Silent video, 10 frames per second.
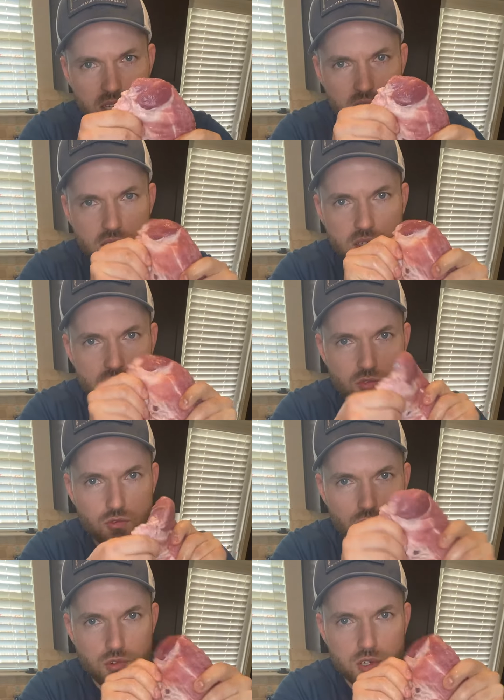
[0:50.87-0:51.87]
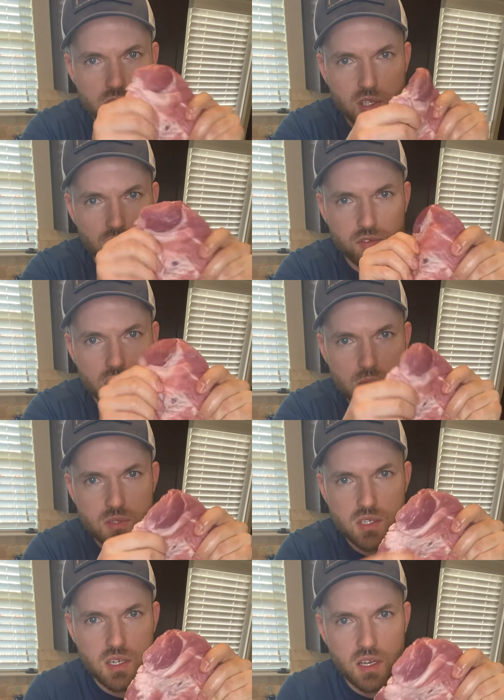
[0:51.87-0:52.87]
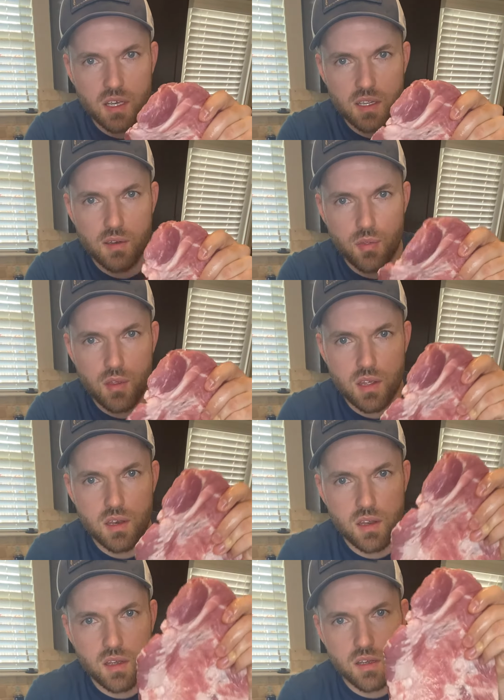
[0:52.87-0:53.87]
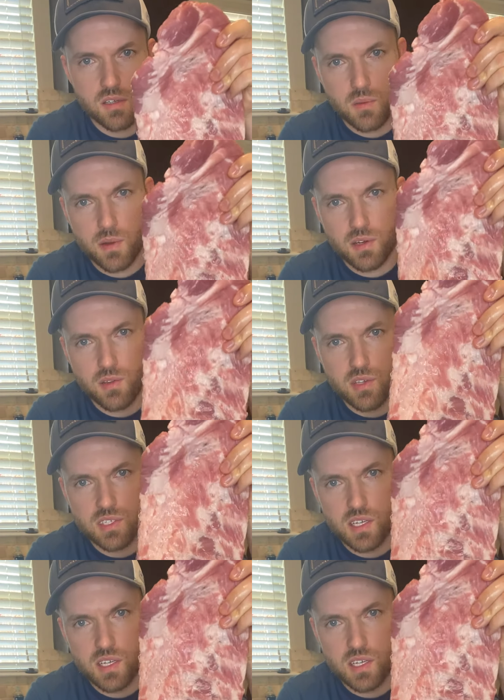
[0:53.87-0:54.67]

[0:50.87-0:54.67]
end is really flimsy and thin compared to this